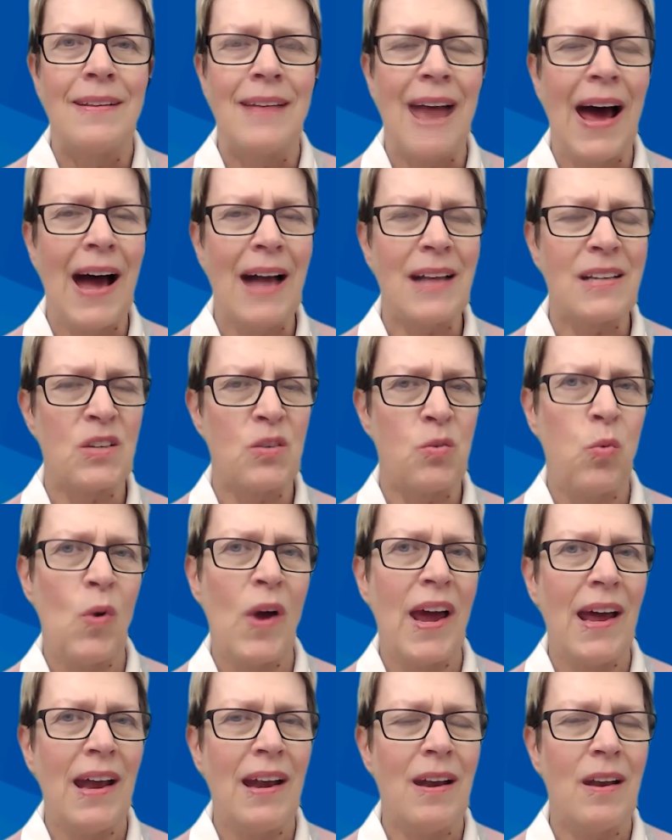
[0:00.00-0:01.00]
That's
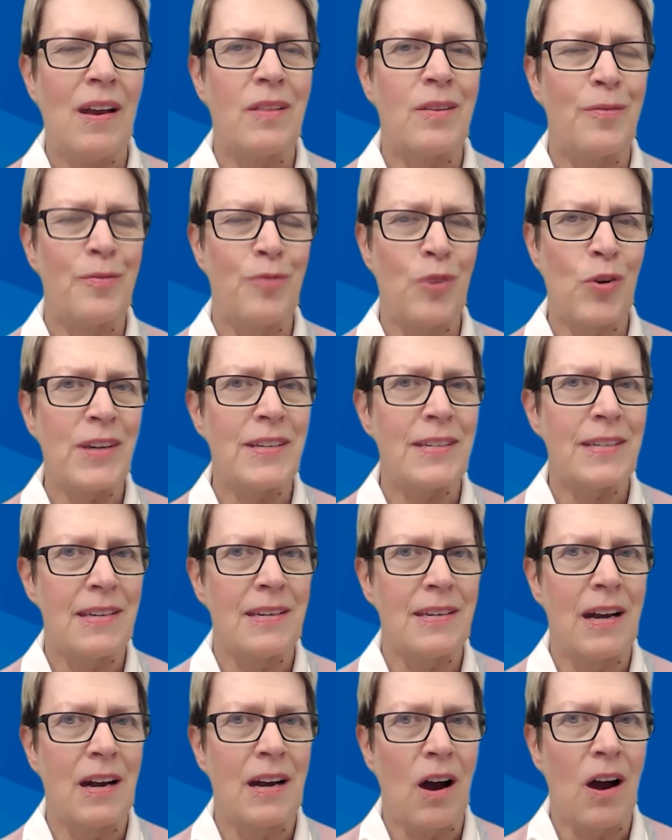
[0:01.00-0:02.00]
when the voices
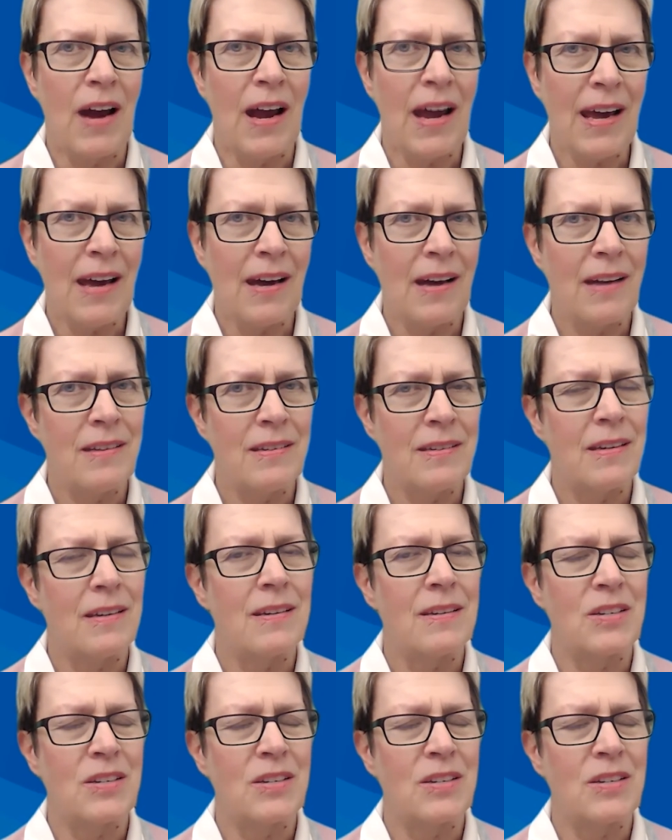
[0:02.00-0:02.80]
in our heads